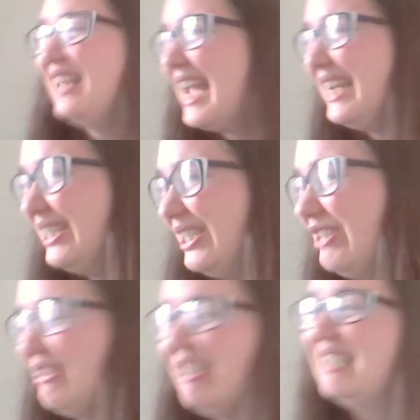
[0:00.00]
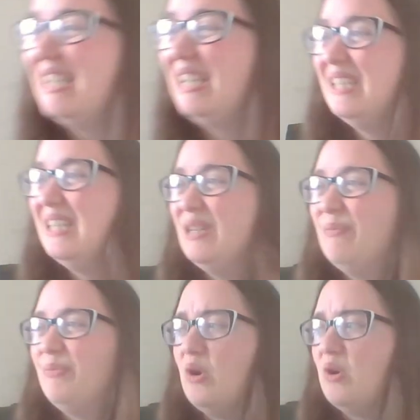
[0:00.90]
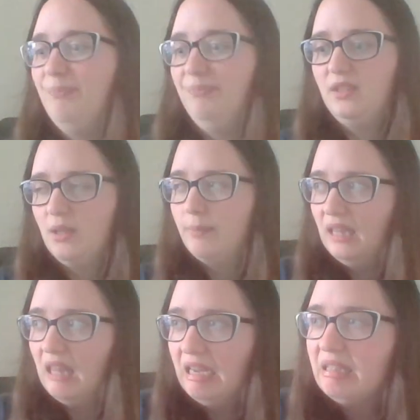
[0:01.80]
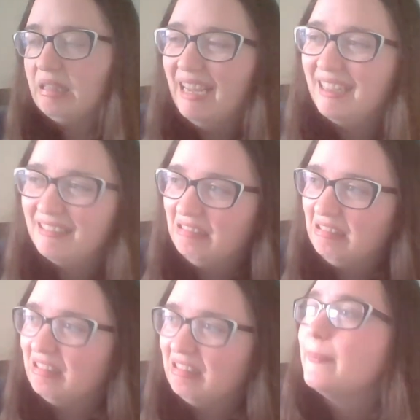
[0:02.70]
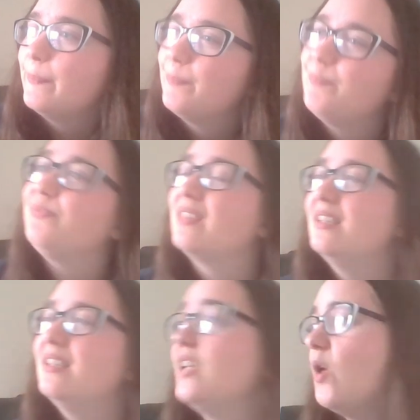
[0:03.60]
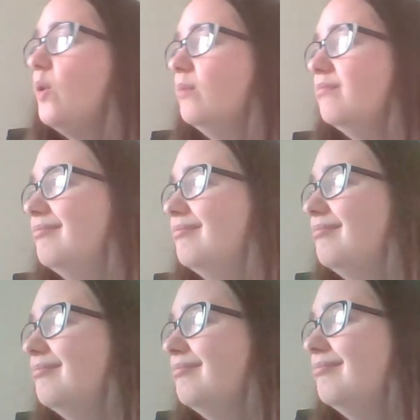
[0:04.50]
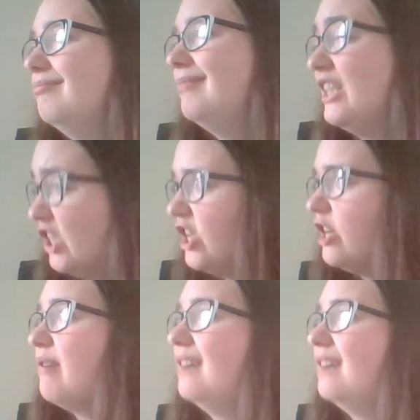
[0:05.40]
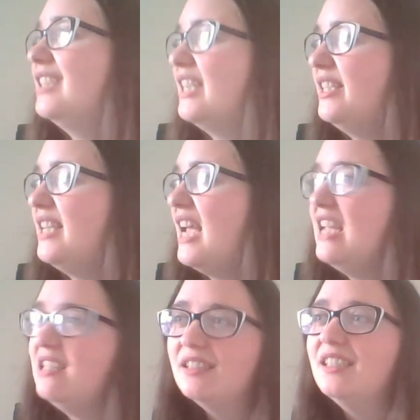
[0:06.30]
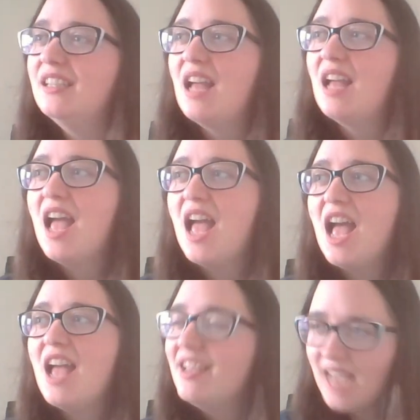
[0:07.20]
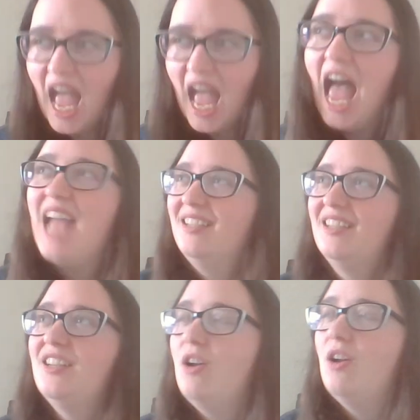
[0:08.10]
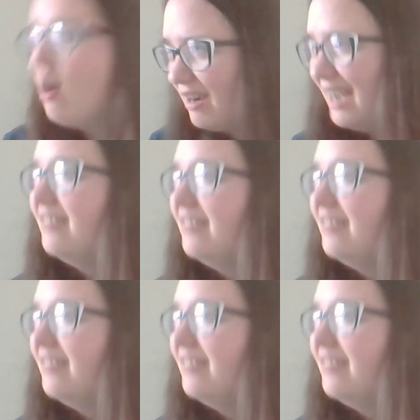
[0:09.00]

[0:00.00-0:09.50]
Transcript: District or something like that. So I turn around and I say, yeah. All right then.